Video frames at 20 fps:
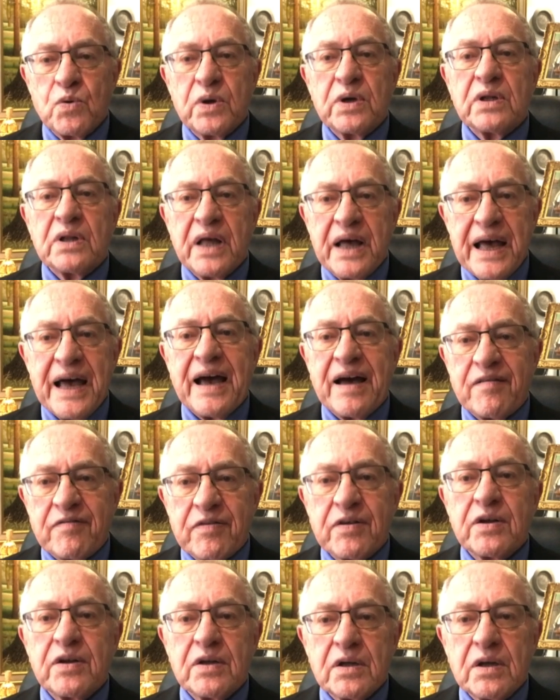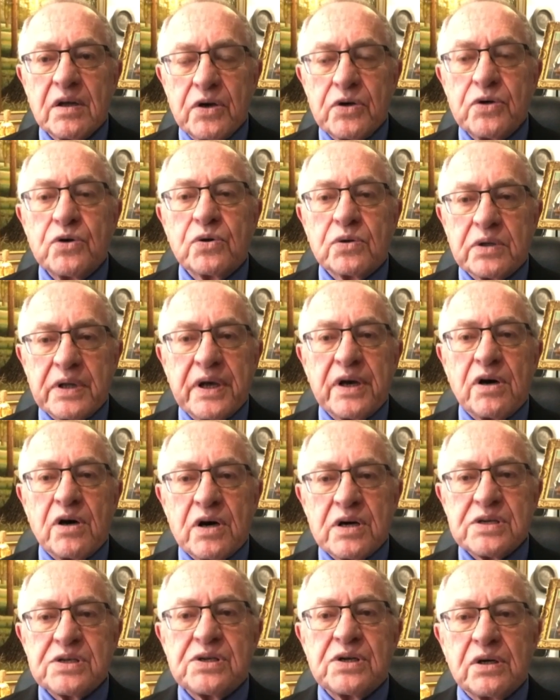will have a nuclear
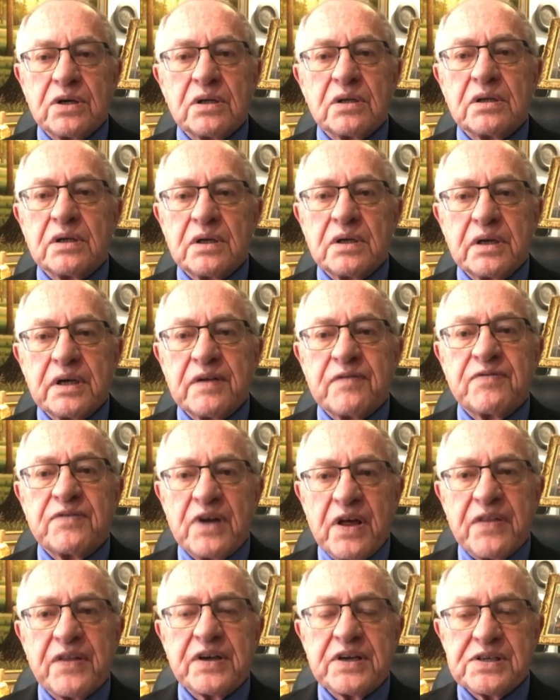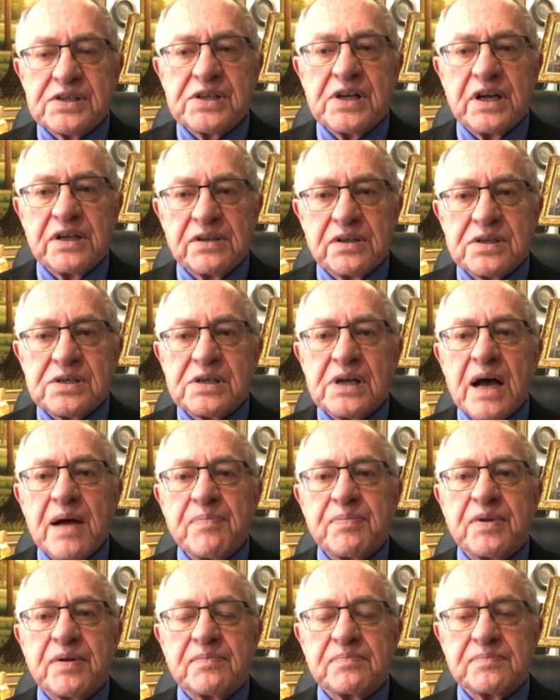arsenal if nothing is done to
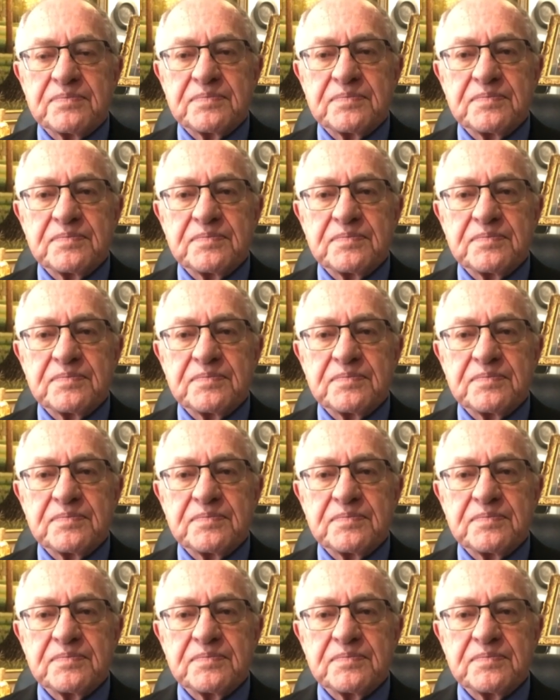stop them.